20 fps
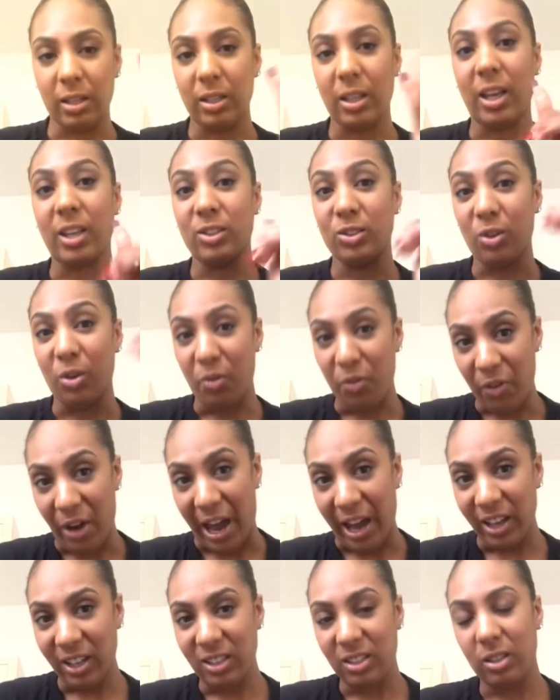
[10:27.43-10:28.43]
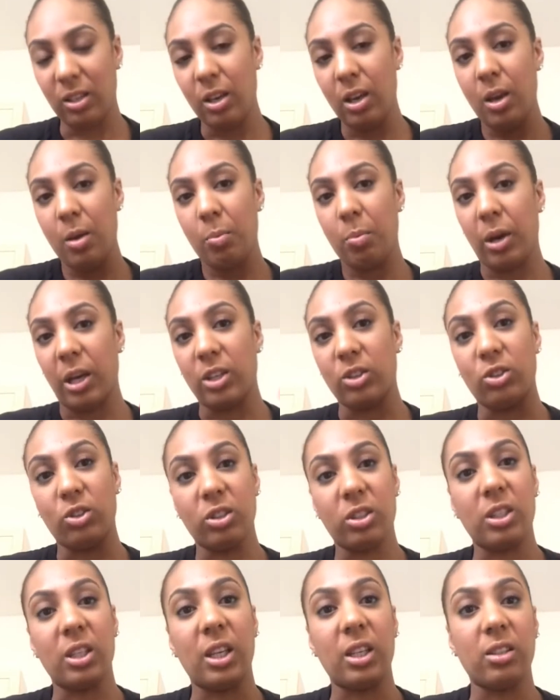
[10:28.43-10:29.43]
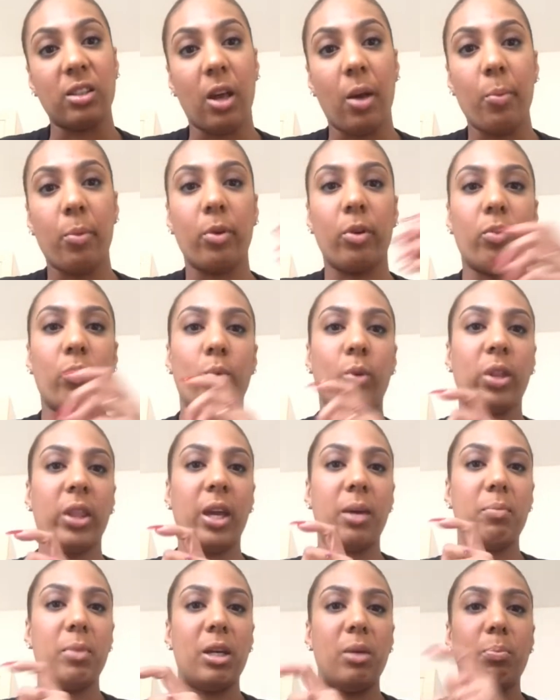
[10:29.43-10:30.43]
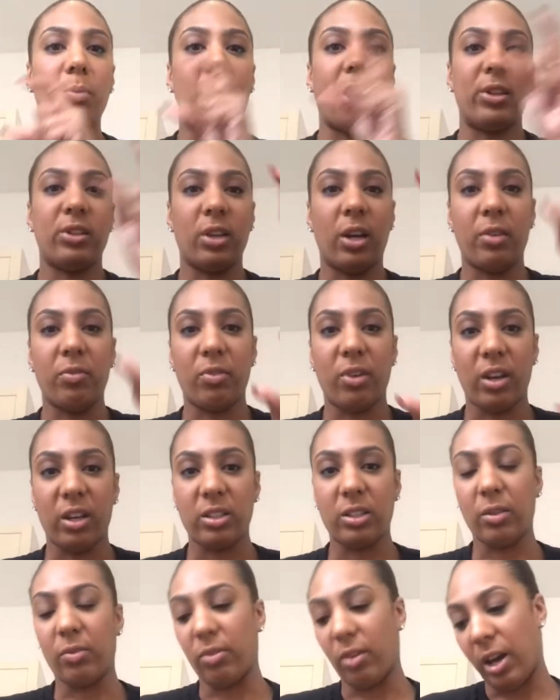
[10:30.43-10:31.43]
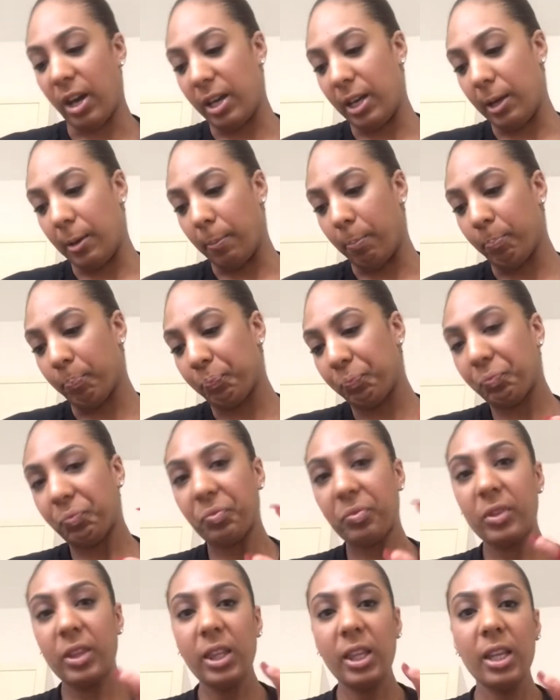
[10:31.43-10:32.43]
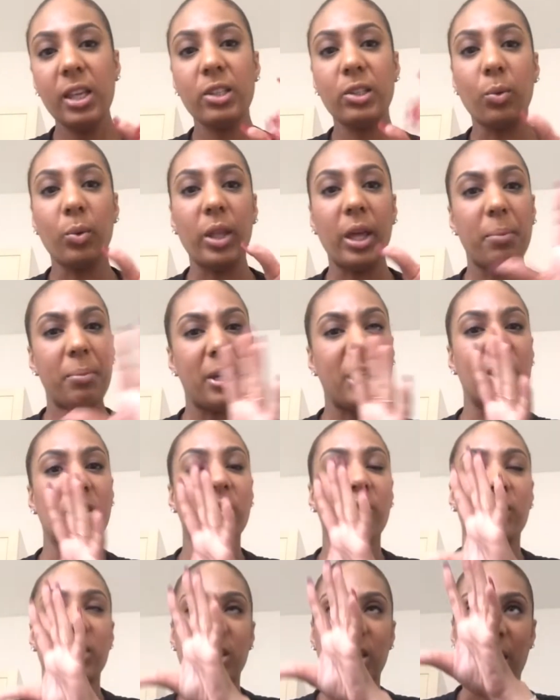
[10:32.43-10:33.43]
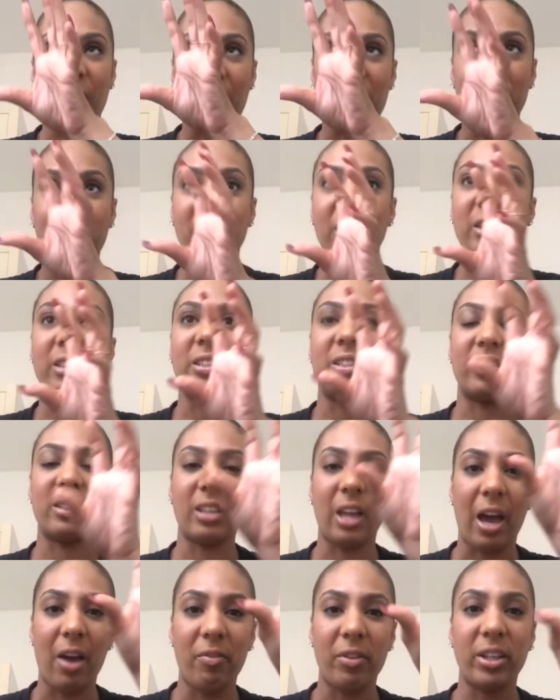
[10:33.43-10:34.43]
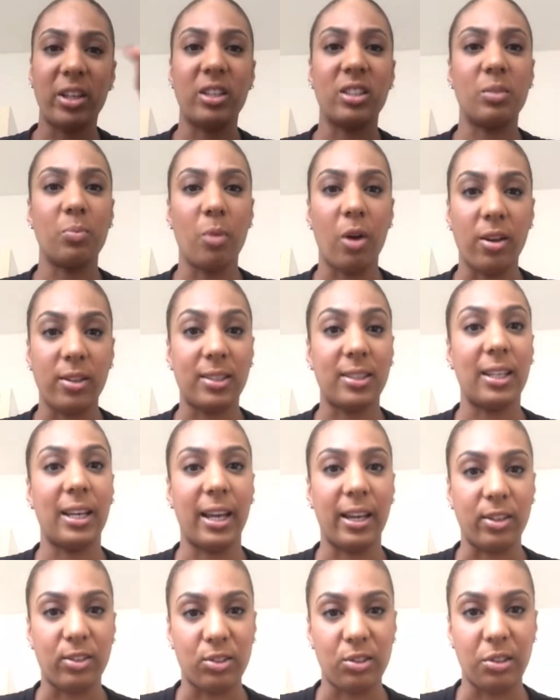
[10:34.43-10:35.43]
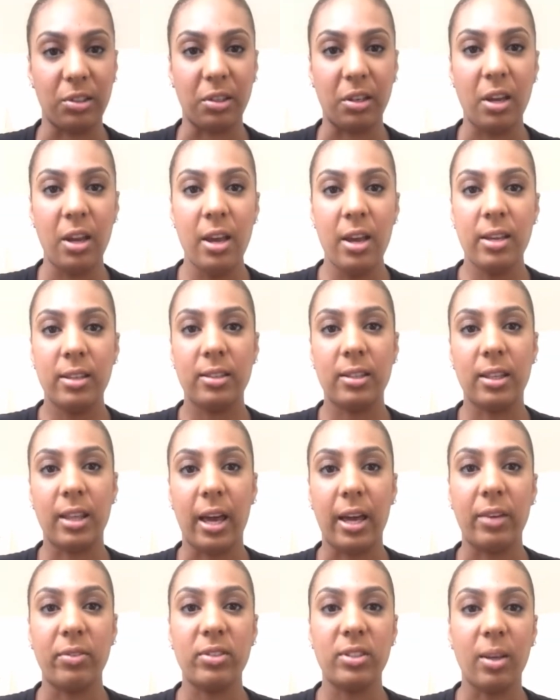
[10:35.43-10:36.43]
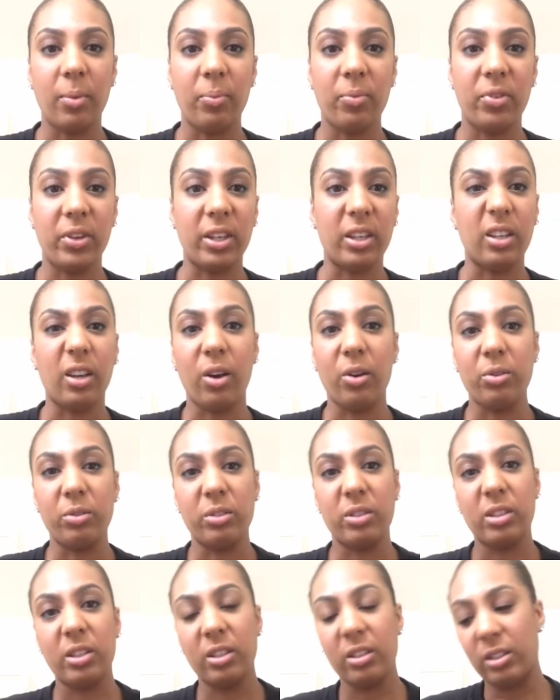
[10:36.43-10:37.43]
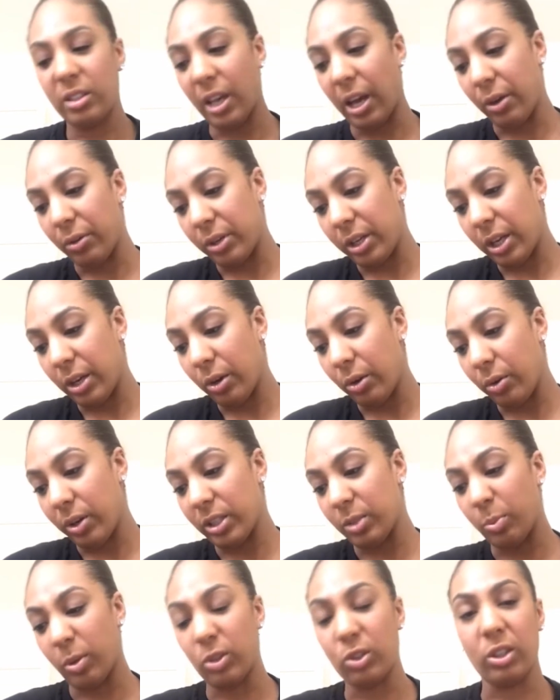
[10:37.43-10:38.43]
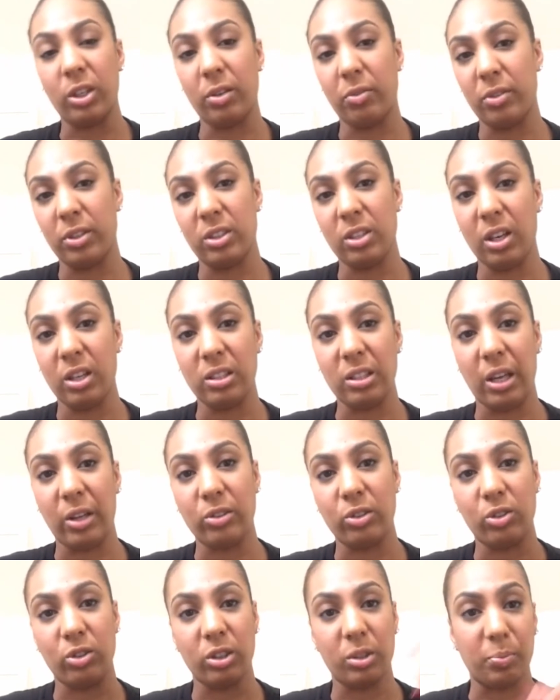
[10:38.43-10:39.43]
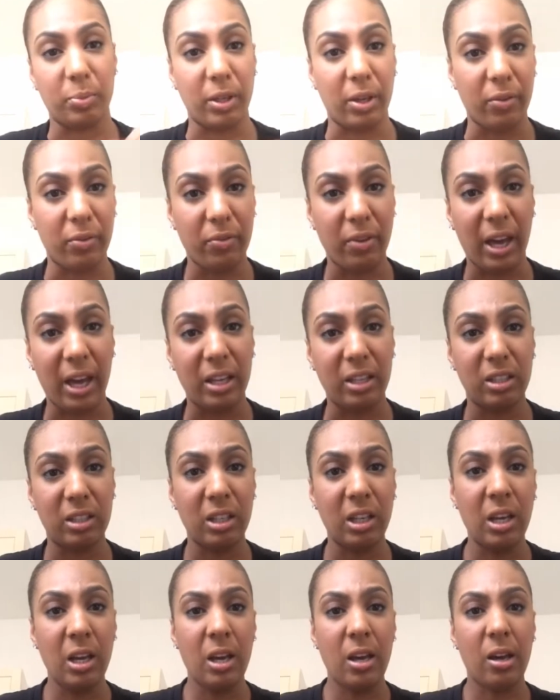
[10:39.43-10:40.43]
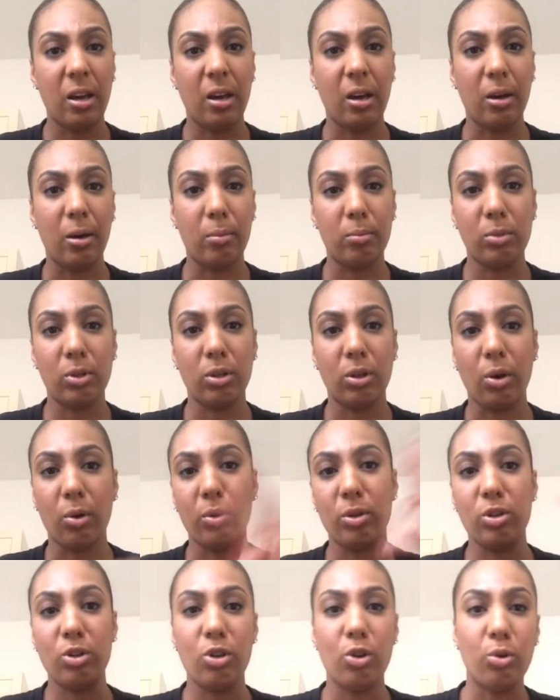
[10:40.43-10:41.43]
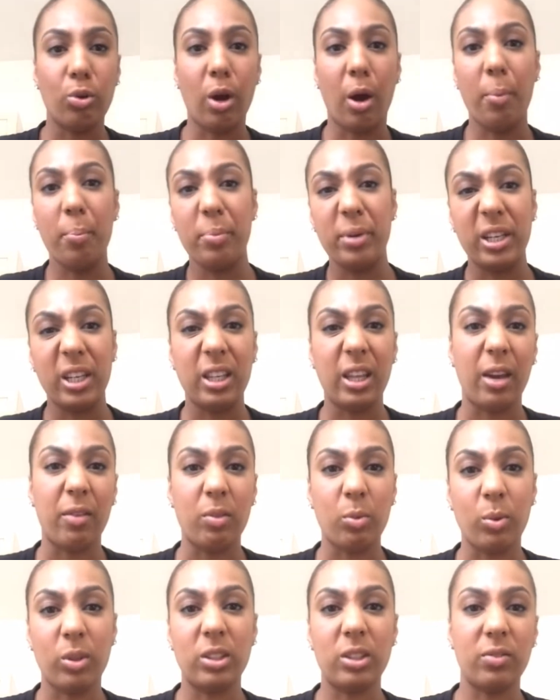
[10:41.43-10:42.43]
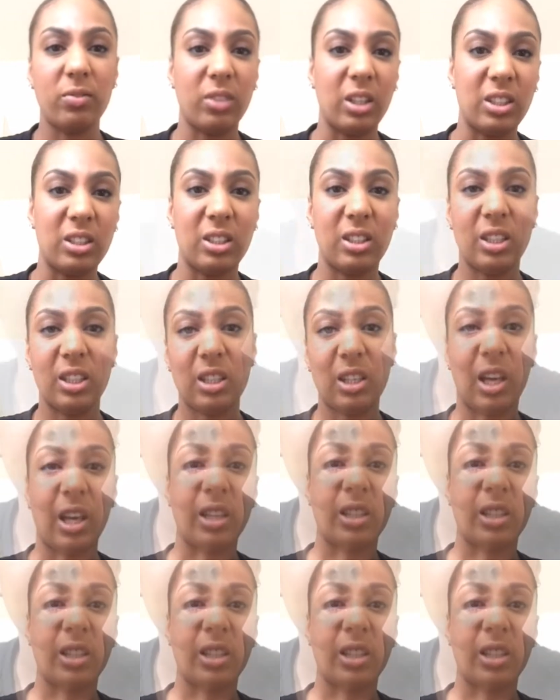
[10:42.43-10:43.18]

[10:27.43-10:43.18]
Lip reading: is not a fact, but it's just an example of what they mean by diversifying. So what they mean is obviously having a smart selection, so that if something goes downhill, especially if it turns out to just be a fad, a new company that everyone's investing in, like